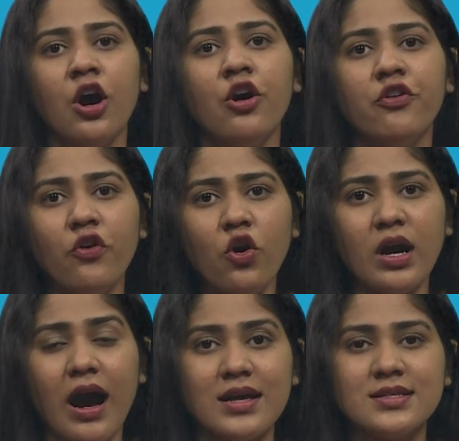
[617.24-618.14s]

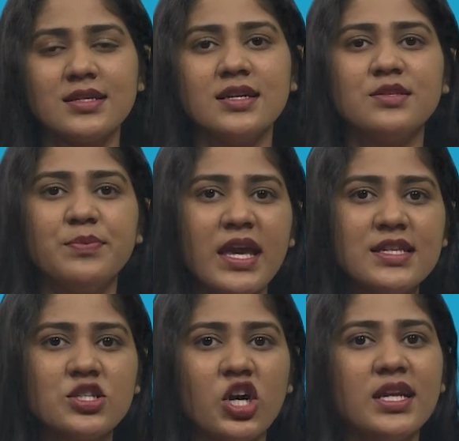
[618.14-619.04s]
Forecast is
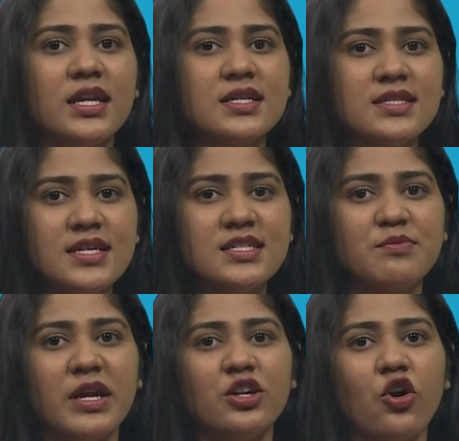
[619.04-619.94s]
based on an
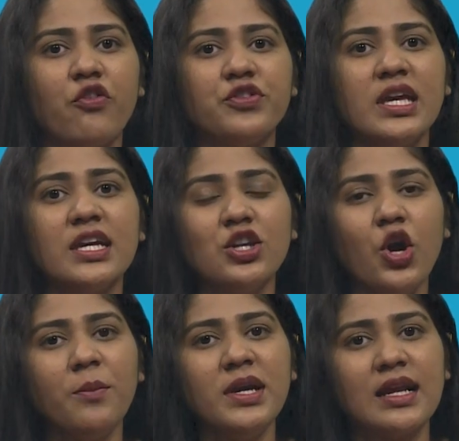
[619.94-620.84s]
assessment of the
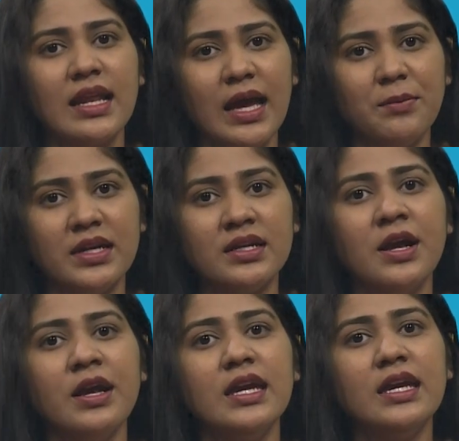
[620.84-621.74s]
economic climate
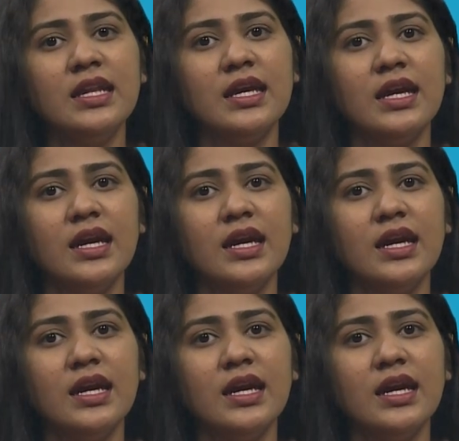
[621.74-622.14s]
in